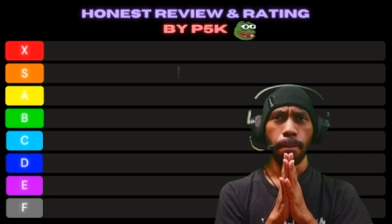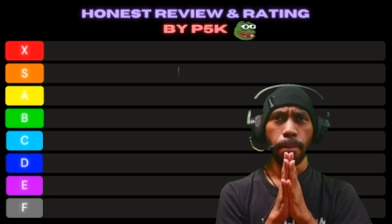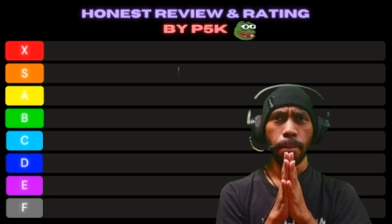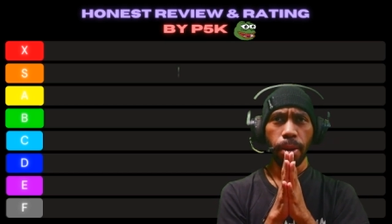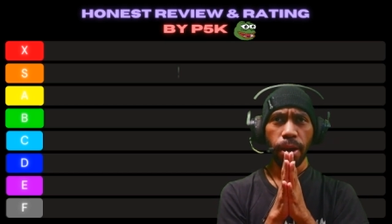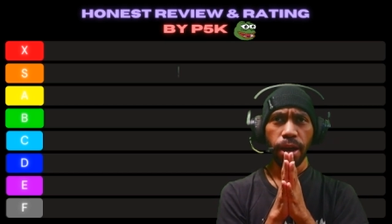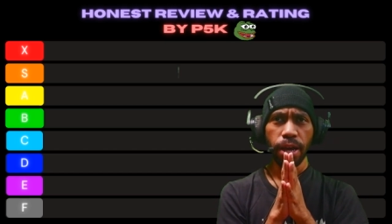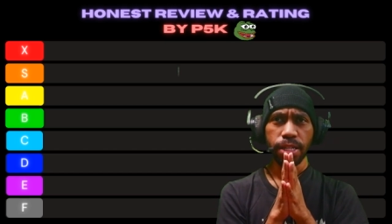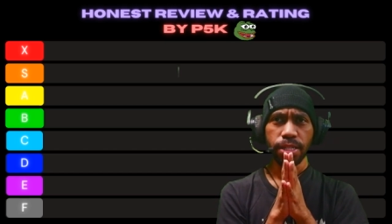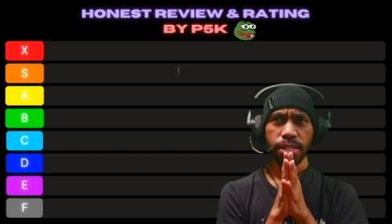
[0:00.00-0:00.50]

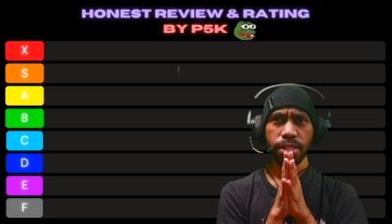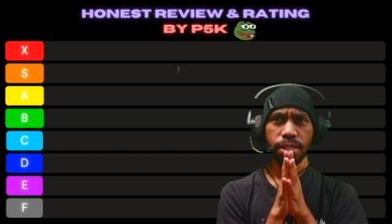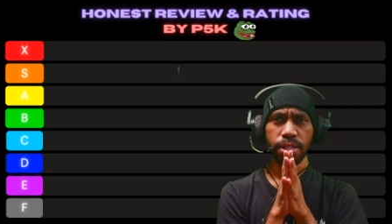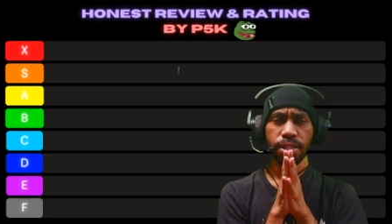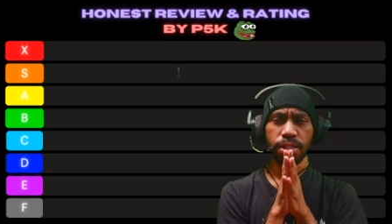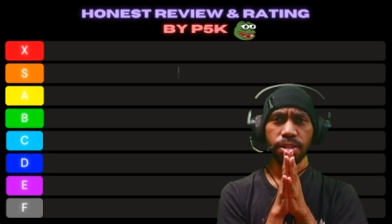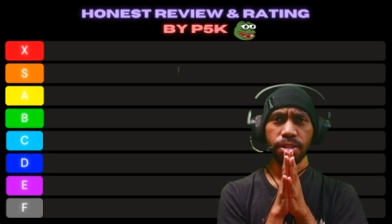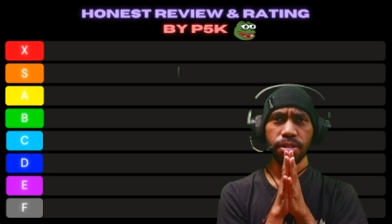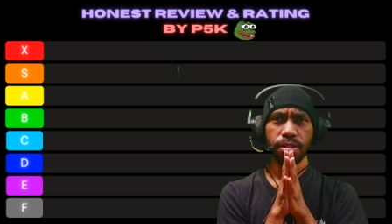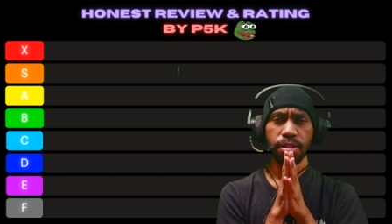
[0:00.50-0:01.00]
but
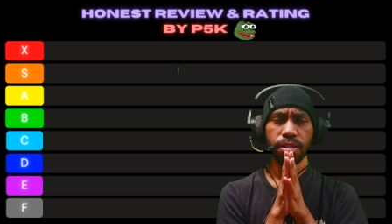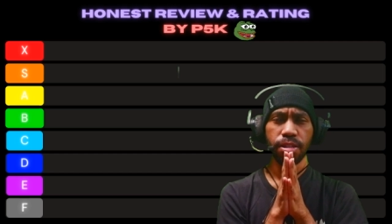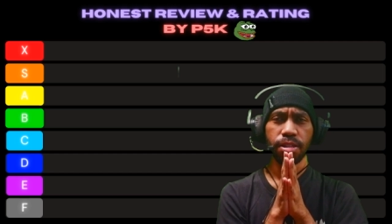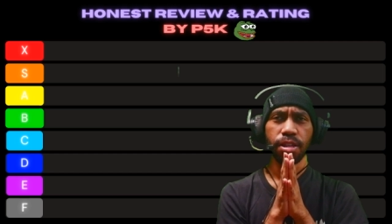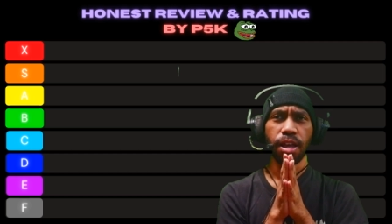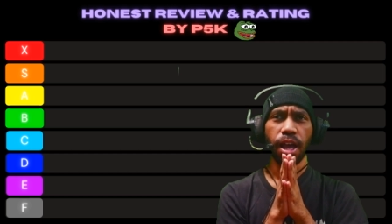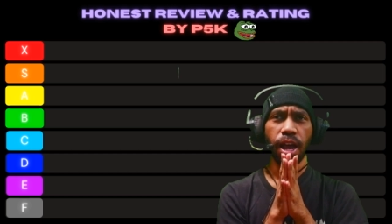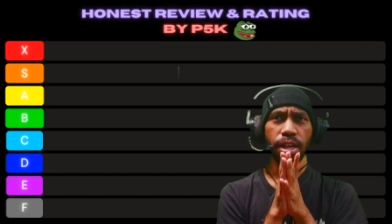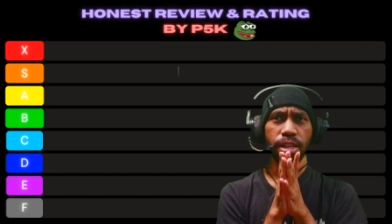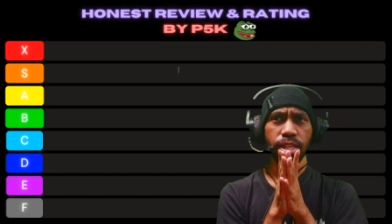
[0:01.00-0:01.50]

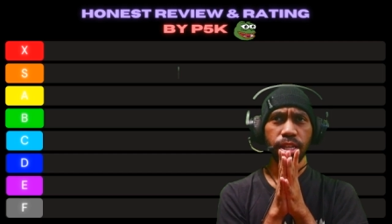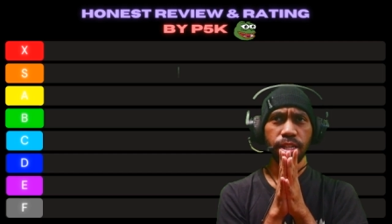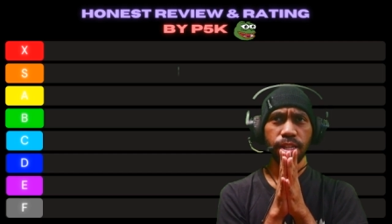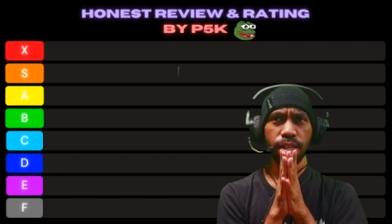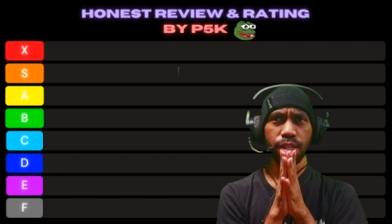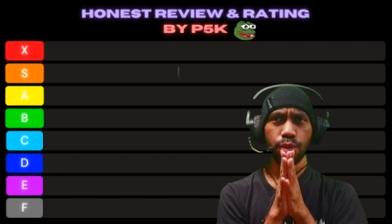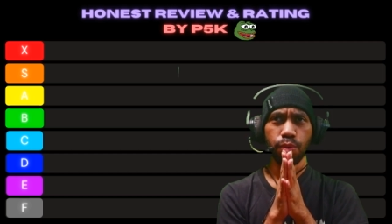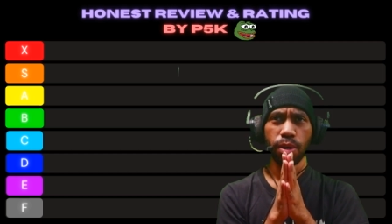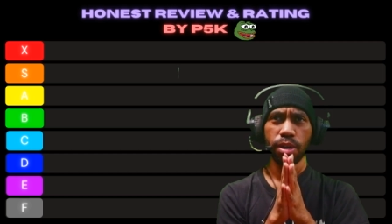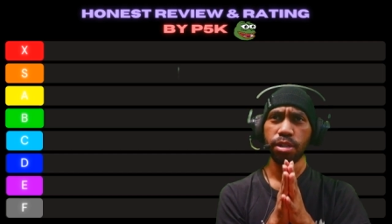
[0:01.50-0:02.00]
I
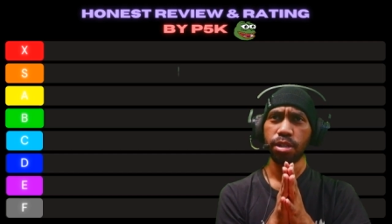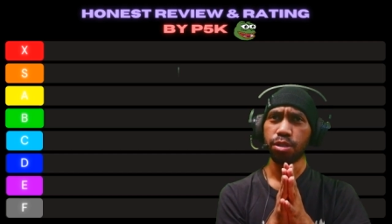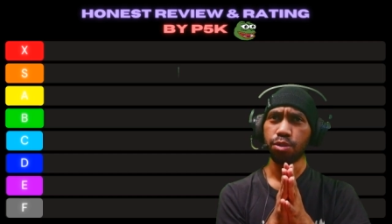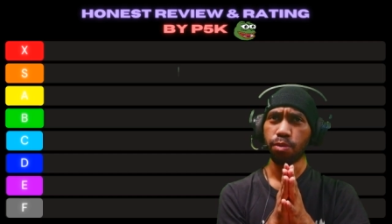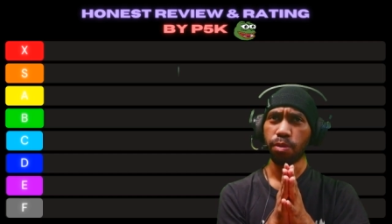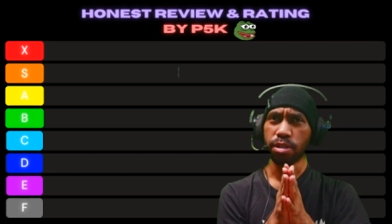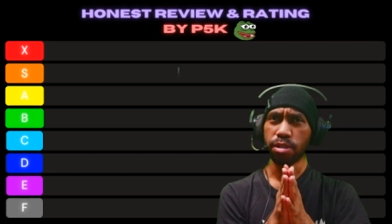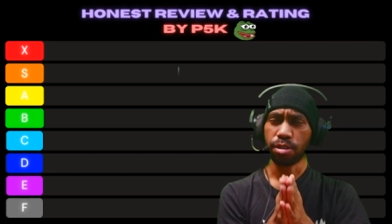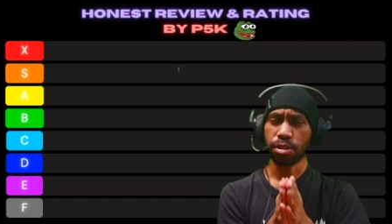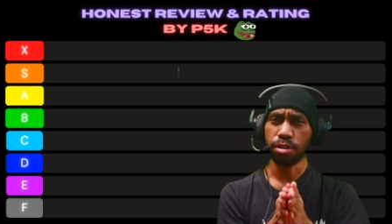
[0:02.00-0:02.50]
think this one is
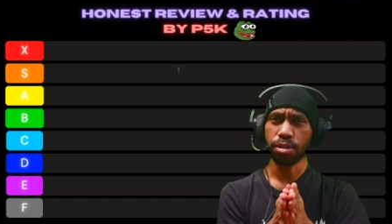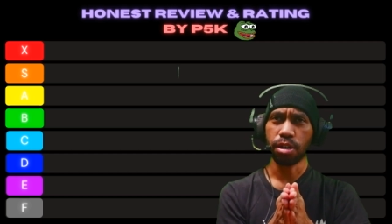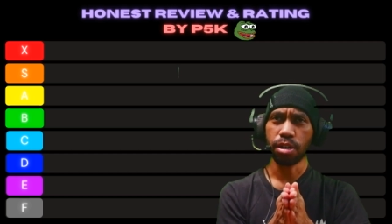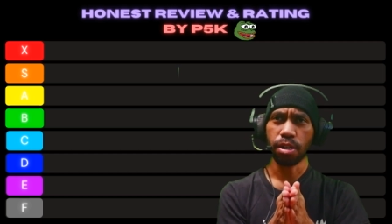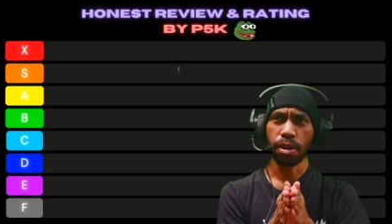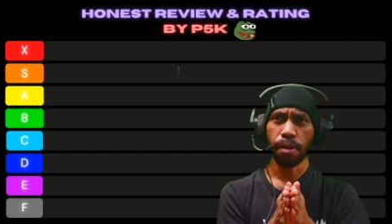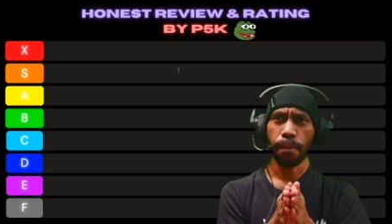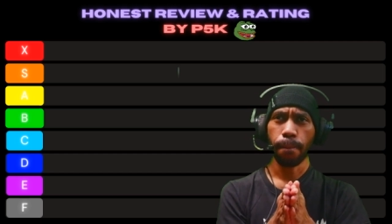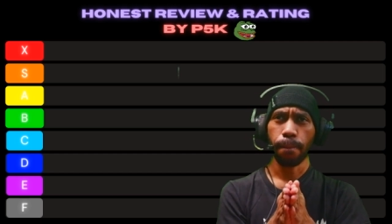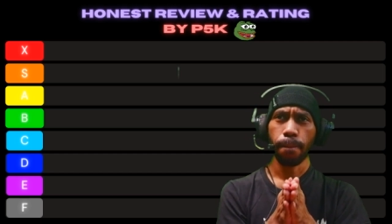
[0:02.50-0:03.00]
quite
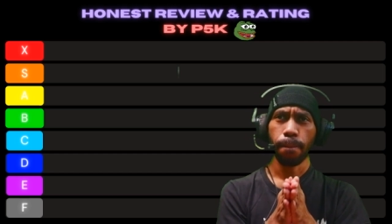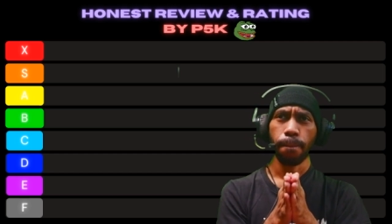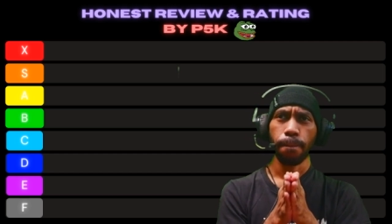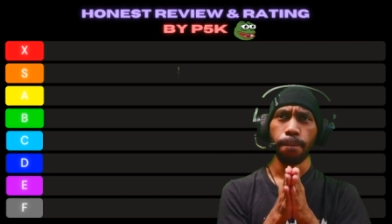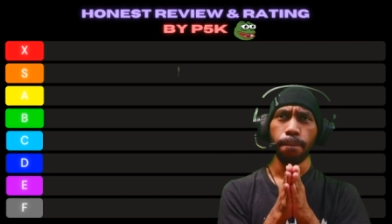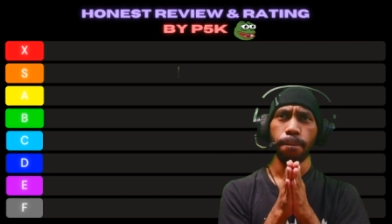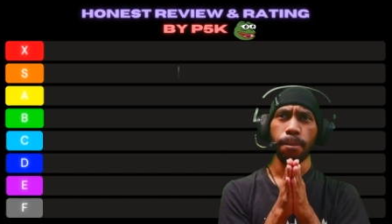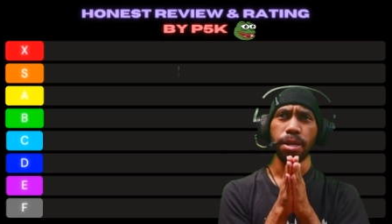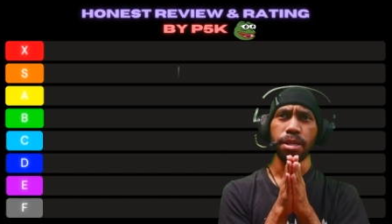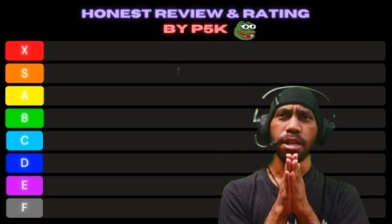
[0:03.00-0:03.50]
good.
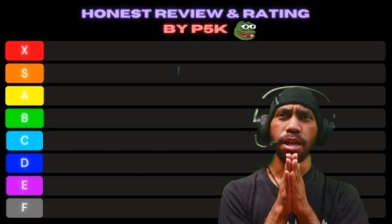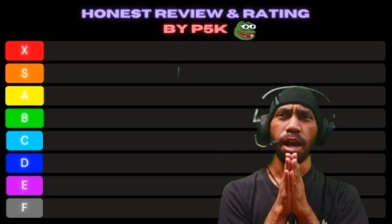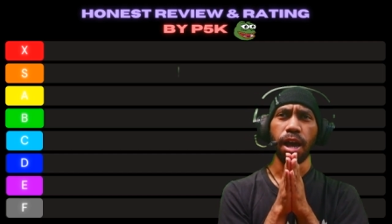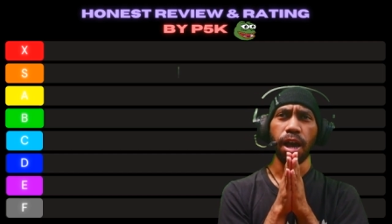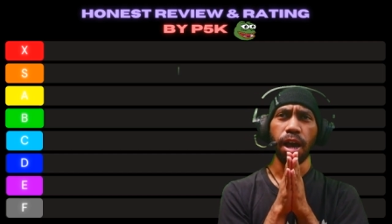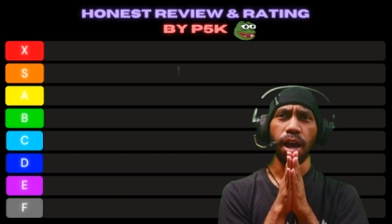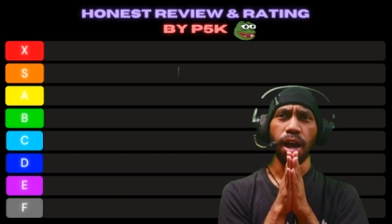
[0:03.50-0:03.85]
But